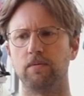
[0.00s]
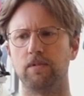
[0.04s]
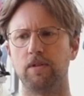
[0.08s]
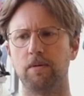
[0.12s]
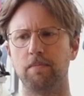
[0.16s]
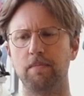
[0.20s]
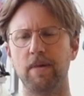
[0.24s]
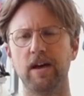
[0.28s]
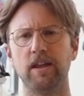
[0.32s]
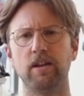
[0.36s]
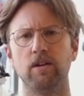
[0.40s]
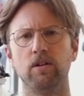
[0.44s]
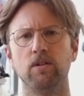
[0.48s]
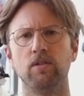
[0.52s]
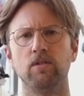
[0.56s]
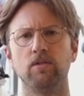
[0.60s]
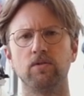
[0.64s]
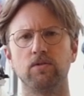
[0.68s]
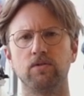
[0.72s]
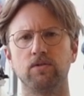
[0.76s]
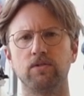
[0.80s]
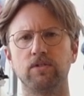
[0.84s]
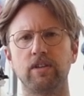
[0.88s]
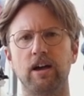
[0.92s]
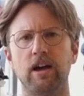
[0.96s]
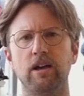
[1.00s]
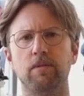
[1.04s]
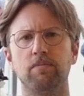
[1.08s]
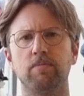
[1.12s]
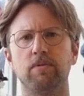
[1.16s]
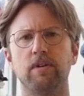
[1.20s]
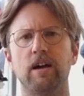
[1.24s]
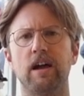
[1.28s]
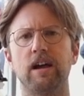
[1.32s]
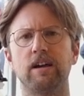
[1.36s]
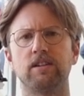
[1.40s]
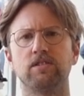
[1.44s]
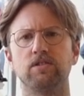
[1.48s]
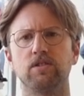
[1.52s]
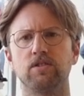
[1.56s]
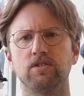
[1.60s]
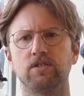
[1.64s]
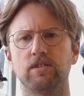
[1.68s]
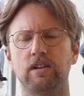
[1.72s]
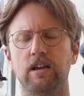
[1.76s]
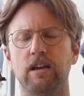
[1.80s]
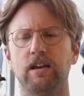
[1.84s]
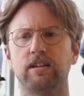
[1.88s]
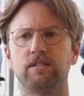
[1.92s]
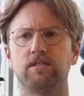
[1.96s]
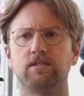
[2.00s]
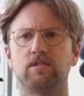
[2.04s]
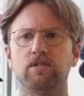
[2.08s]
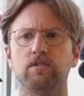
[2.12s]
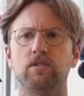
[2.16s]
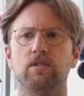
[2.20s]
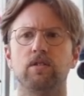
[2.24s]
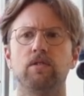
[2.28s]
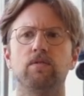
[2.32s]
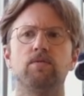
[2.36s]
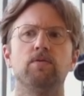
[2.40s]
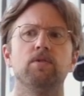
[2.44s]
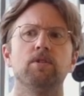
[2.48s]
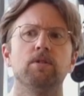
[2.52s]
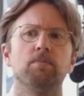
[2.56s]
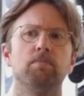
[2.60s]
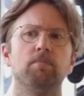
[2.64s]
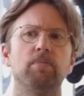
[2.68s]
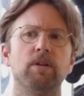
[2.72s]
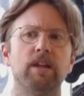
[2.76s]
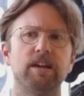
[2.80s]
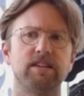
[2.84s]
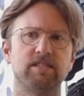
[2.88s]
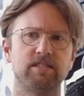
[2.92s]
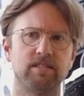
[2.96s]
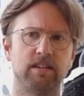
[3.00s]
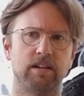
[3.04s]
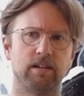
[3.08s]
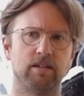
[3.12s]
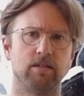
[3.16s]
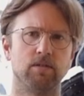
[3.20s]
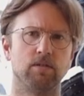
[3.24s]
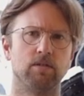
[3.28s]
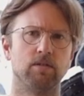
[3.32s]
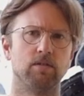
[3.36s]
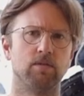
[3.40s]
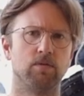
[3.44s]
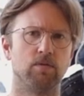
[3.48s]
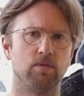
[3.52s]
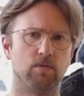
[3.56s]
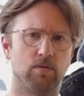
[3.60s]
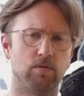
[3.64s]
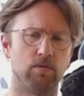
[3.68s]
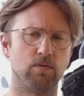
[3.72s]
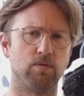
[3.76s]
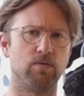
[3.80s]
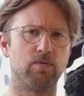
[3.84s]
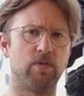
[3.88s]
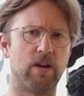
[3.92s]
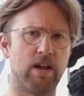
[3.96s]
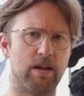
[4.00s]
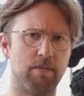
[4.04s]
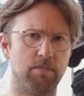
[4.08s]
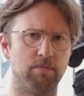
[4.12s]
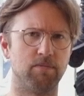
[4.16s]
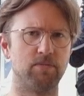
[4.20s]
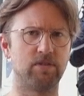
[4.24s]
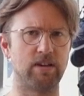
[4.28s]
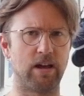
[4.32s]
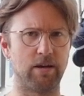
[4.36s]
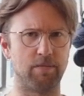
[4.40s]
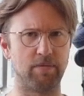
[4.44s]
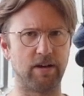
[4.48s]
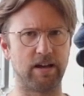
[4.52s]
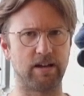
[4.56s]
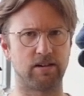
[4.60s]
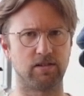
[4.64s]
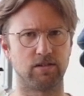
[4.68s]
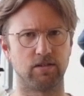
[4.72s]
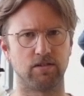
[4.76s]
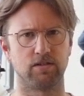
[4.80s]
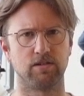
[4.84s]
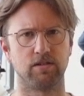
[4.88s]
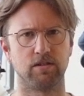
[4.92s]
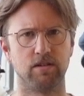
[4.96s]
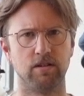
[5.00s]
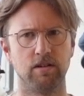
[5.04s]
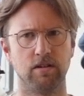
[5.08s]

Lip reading: metal type axles as for the plastic frame type axles.